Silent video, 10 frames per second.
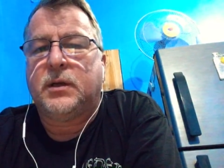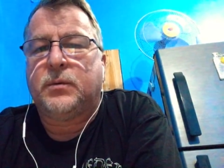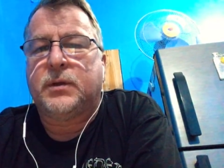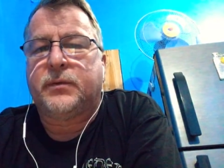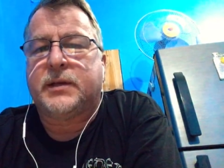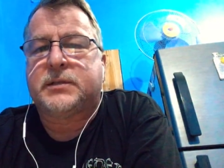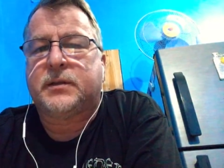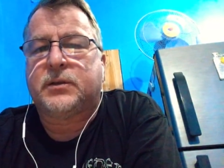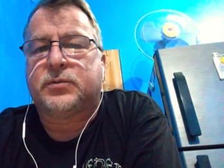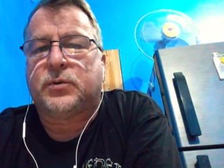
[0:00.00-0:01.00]
with the rest of
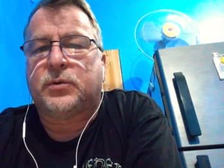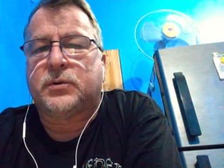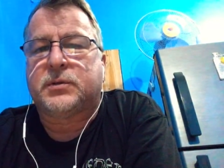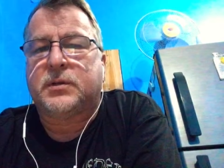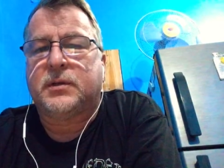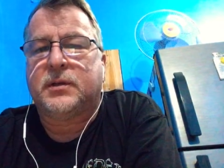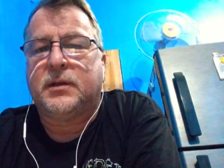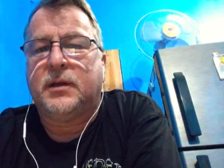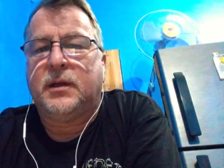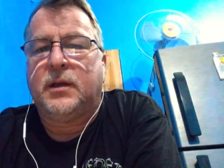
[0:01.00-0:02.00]
the trolls.
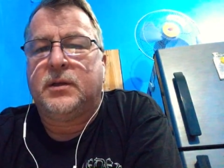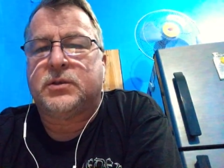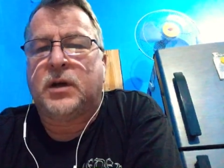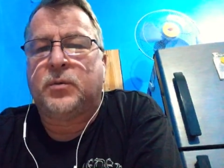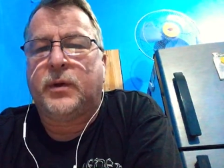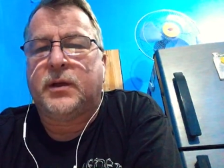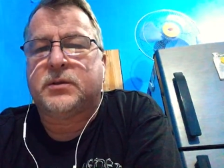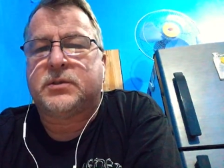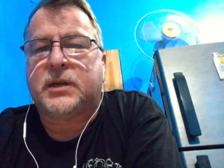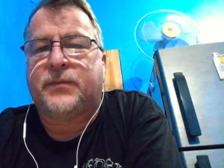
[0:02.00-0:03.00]
John Wales,
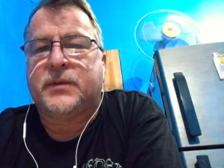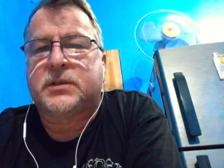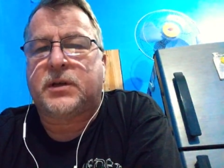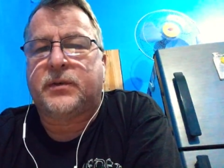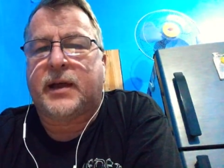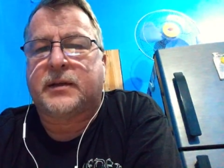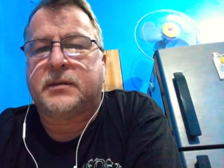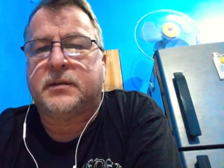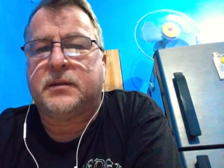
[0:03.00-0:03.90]
Jeff is correct.